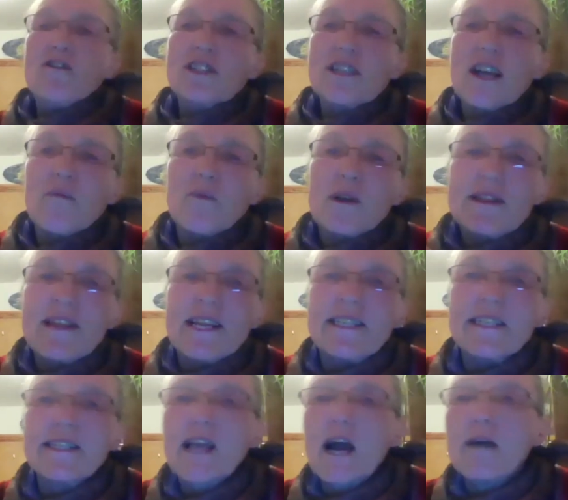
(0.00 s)
also with
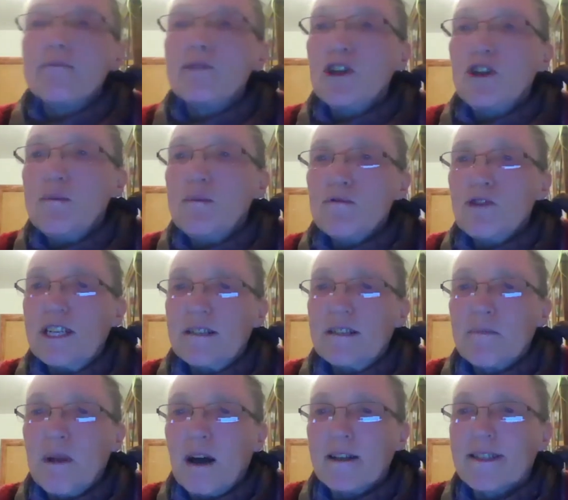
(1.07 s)
this has come new breeds
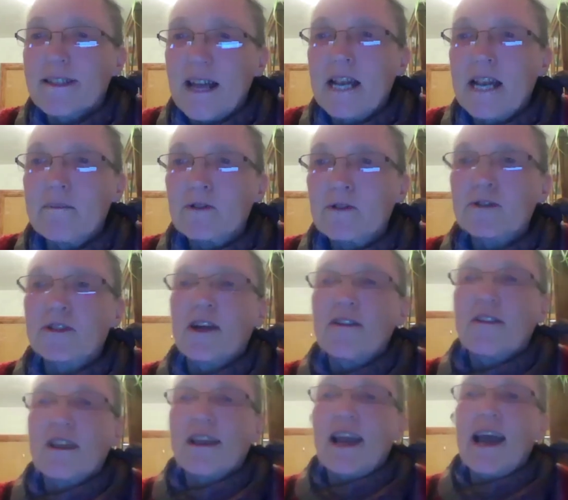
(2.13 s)
of plants and animals. So
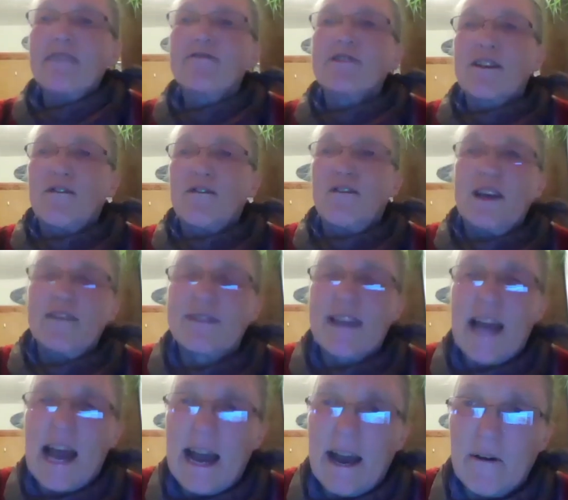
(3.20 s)
the cows in the field
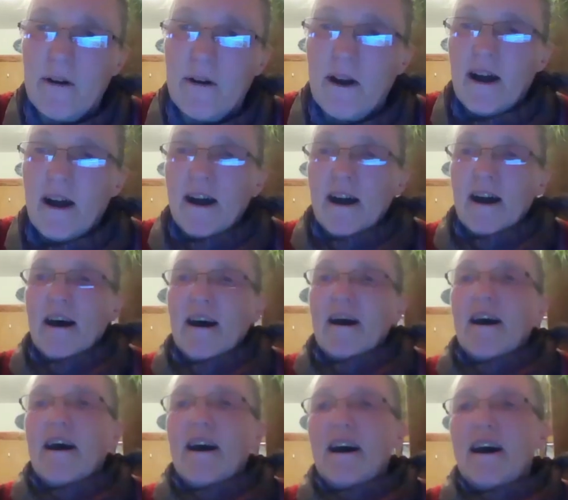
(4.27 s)
now
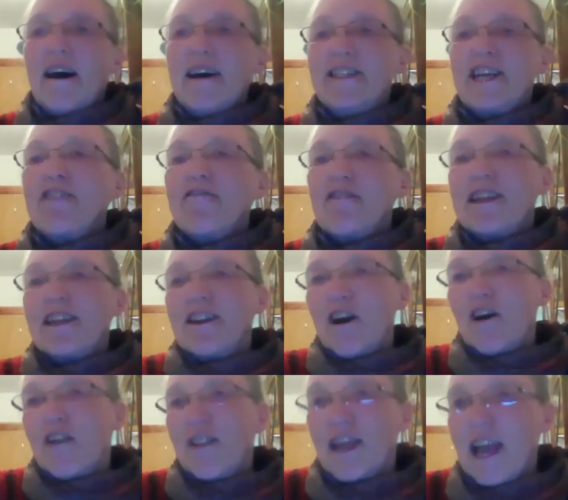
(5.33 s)
are generally
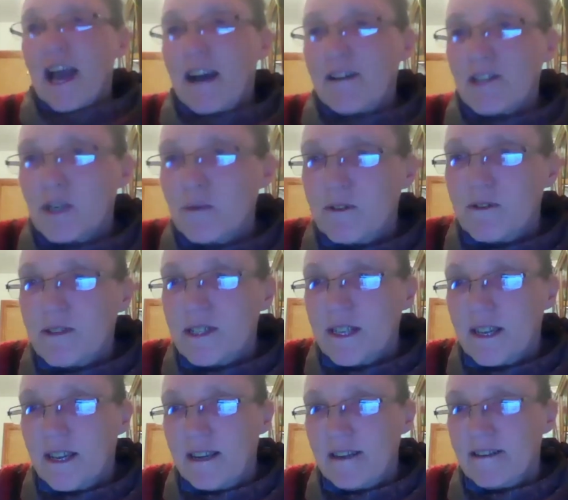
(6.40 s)
not the cows you would have
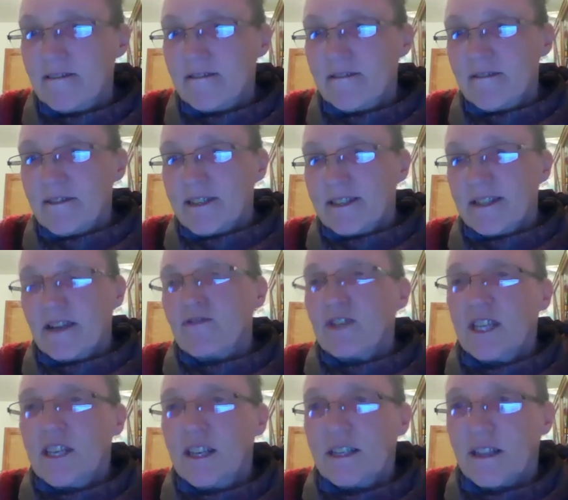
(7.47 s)
seen
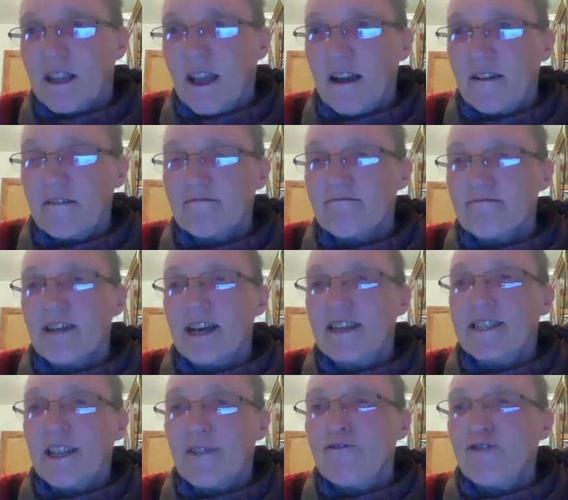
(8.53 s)
70 years ago
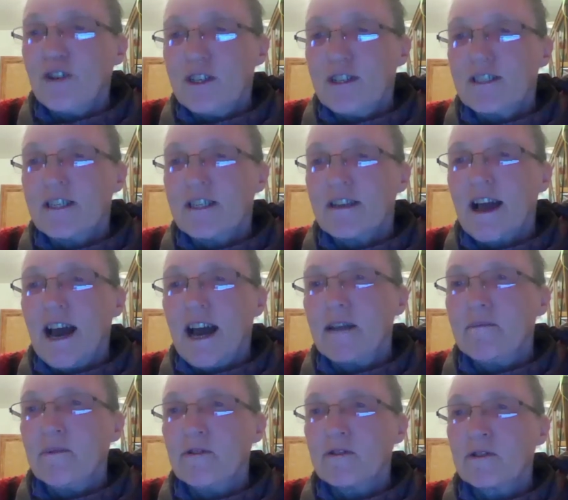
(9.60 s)
they're different
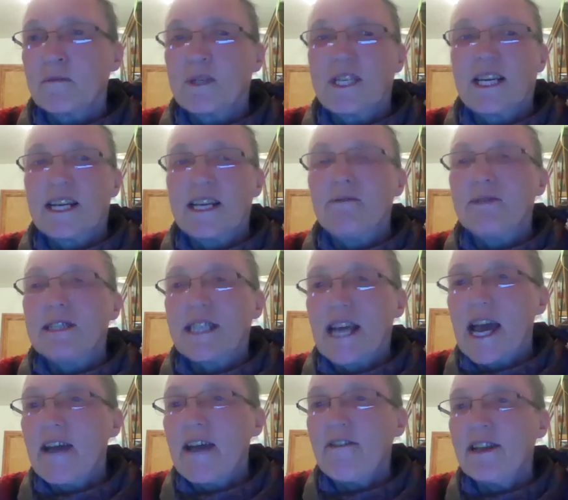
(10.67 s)
animals, particularly with
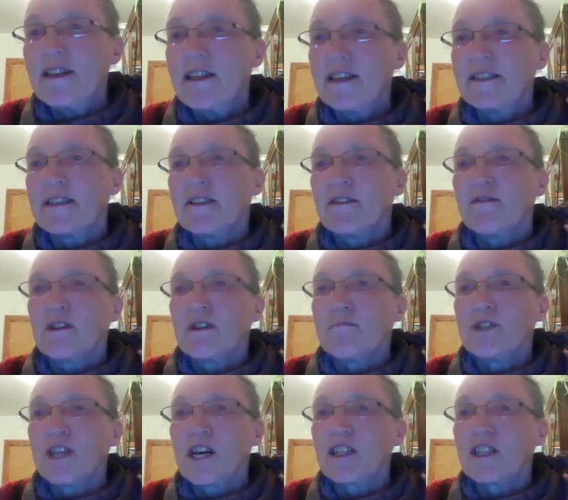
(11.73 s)
dairy. The sort of the
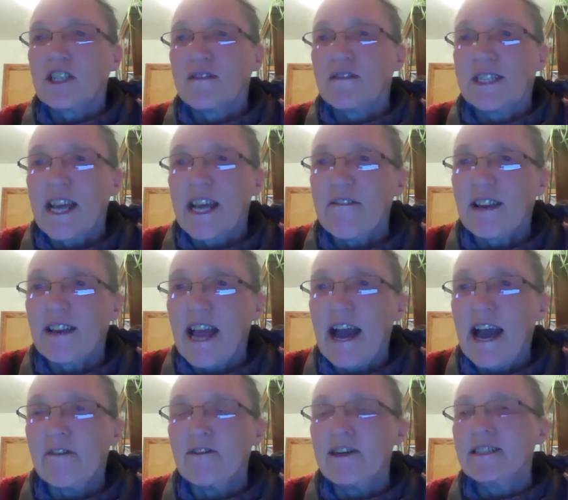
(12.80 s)
production of the dairy
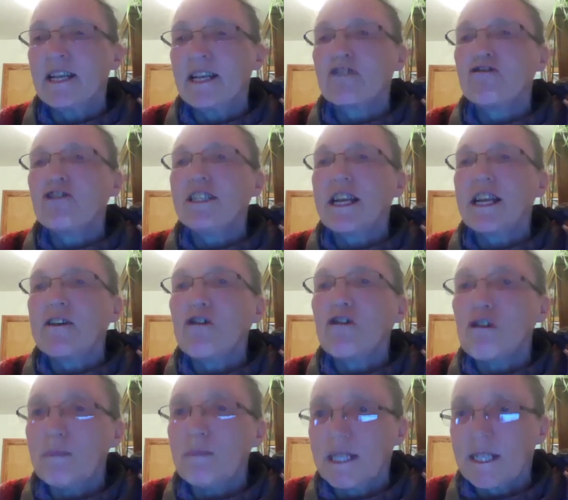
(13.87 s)
cow has increased
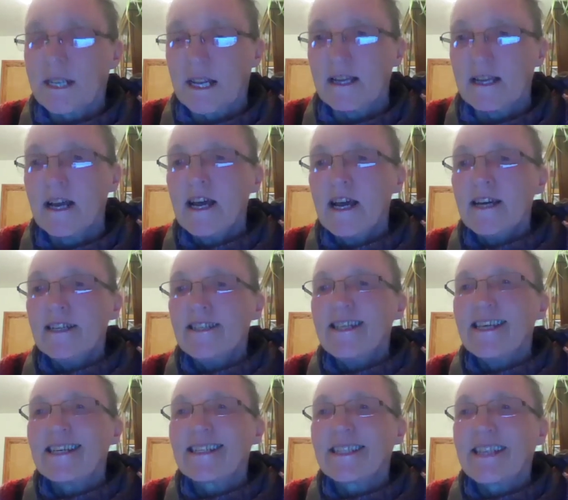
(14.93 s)
enormously to
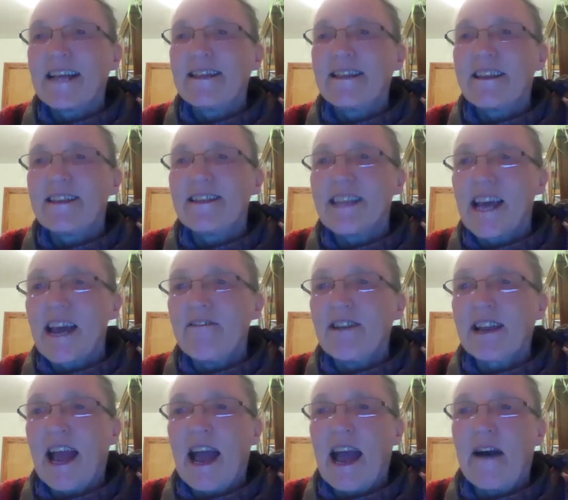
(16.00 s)
the extent that the
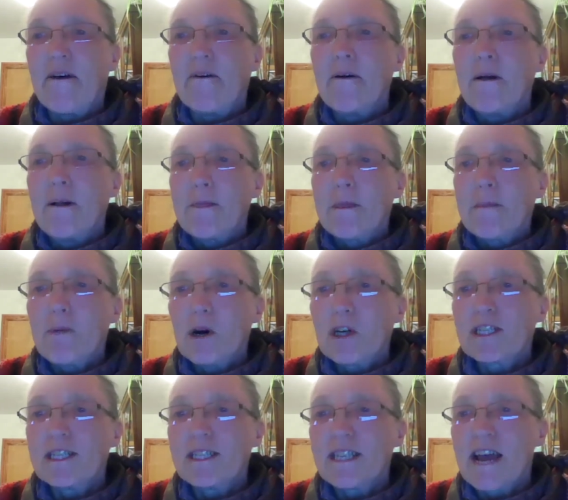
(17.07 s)
dairy cow, the
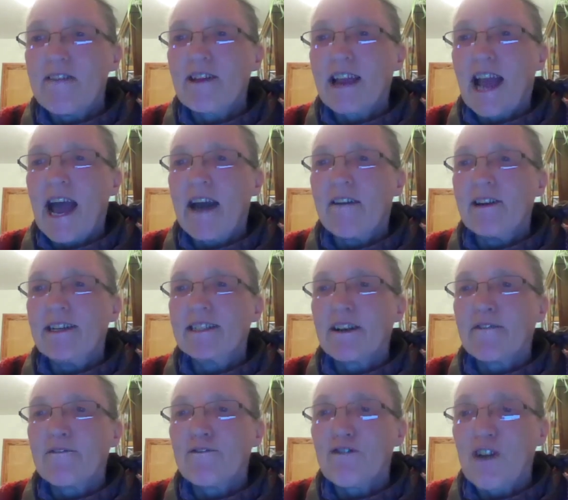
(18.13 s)
modern dairy cow, is
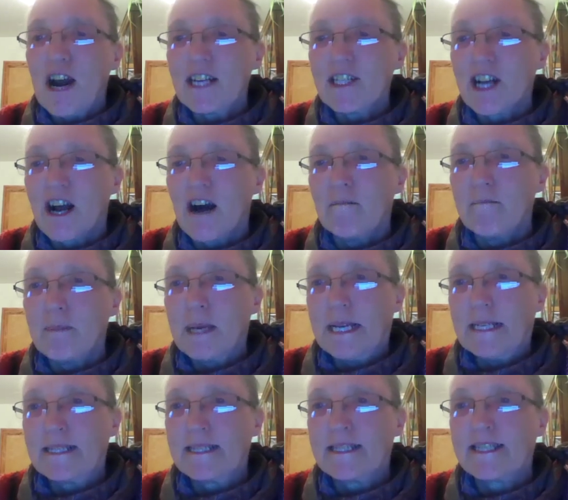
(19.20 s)
a fragile
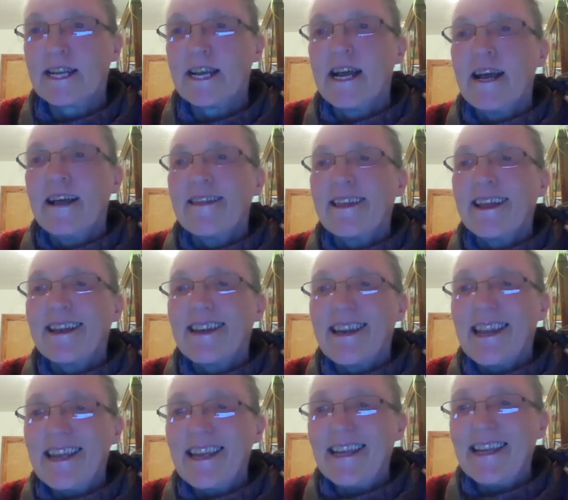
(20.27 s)
beast that
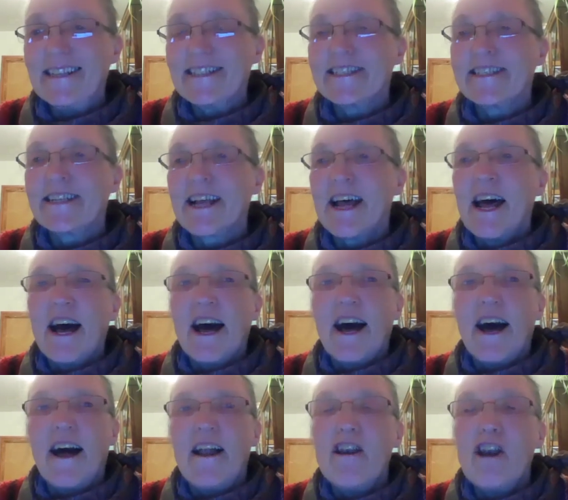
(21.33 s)
needs
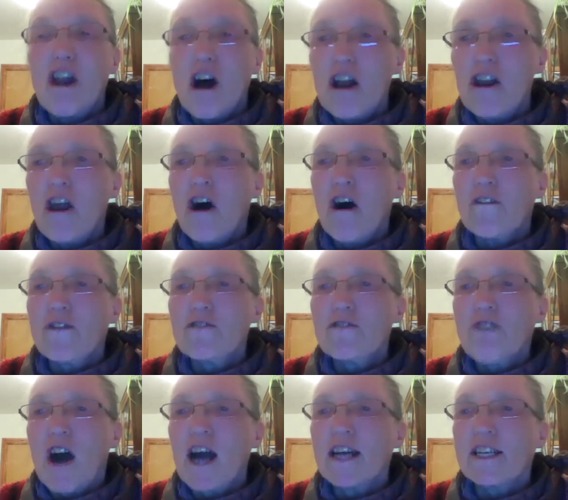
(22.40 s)
uh, a lot of
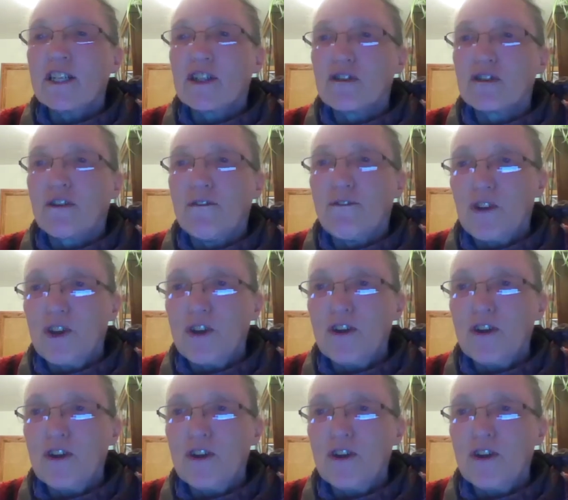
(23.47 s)
the right sort of